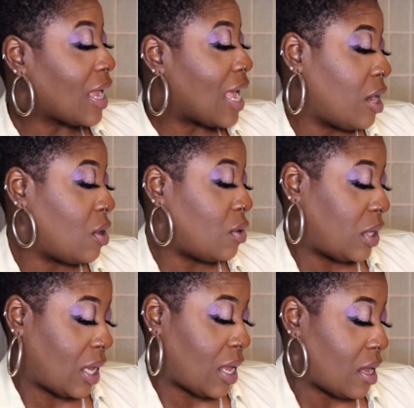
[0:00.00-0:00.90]
And he
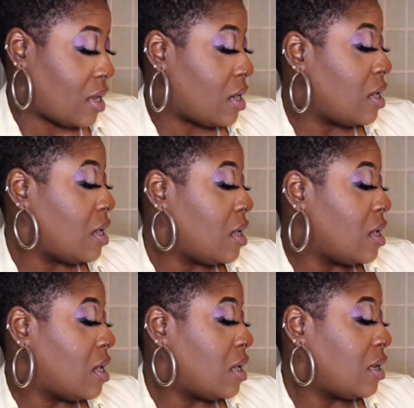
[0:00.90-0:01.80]
goes again.
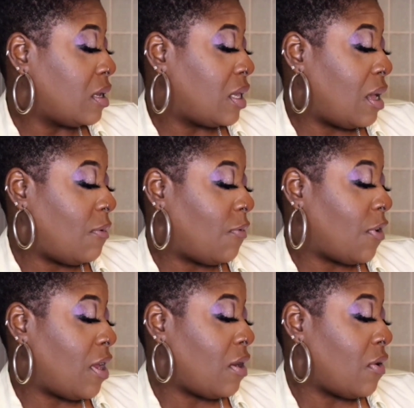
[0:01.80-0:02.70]
Same
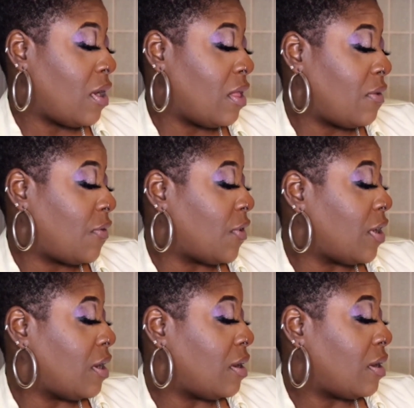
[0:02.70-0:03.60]
friend or another
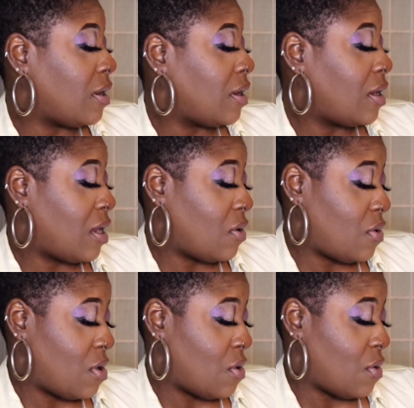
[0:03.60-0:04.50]
friend? I
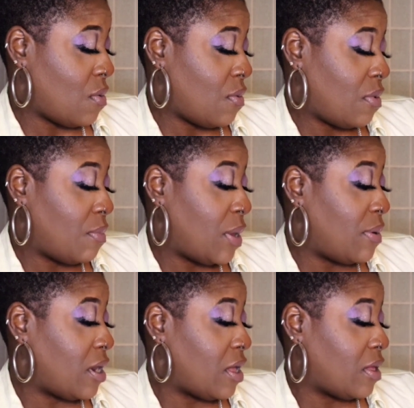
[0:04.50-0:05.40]
don't know. Or
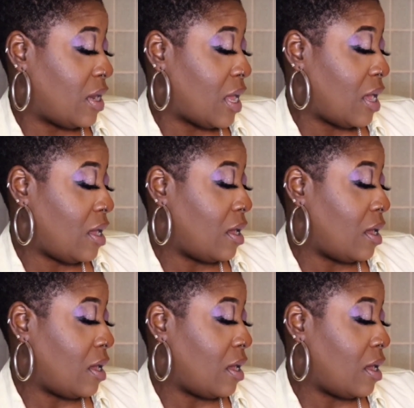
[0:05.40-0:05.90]
maybe another day.